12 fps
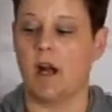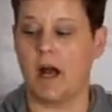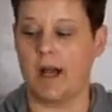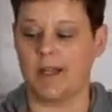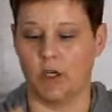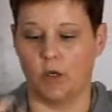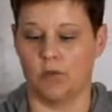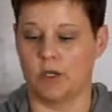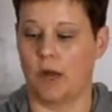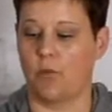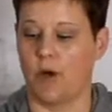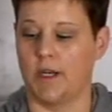I don't.
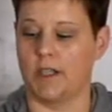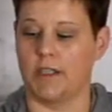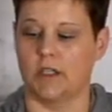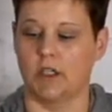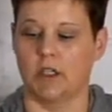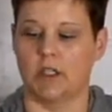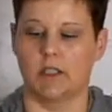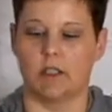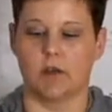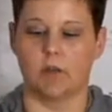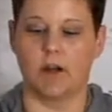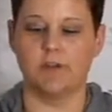I want it to look a
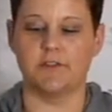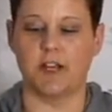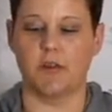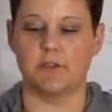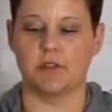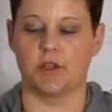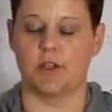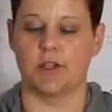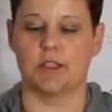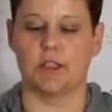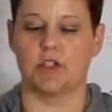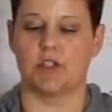little roughed up, so
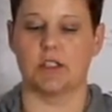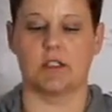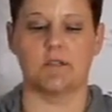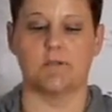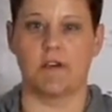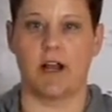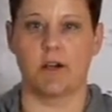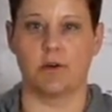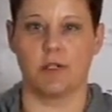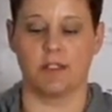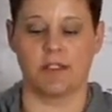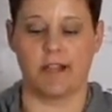this is just some fine
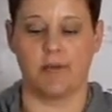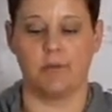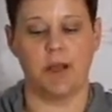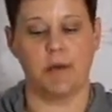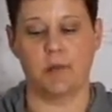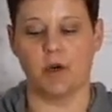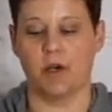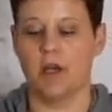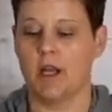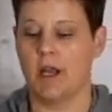grit sandpaper,